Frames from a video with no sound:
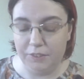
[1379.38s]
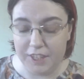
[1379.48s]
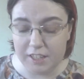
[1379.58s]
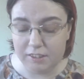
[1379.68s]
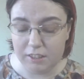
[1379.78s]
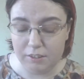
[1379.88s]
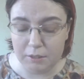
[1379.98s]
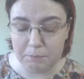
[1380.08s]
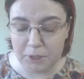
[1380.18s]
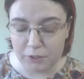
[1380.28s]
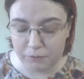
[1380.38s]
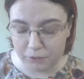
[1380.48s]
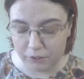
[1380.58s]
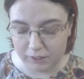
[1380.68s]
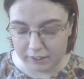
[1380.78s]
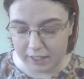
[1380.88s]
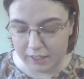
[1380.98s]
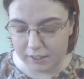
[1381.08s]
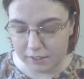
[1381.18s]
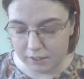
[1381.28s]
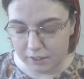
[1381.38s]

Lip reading: this is a beautiful, like,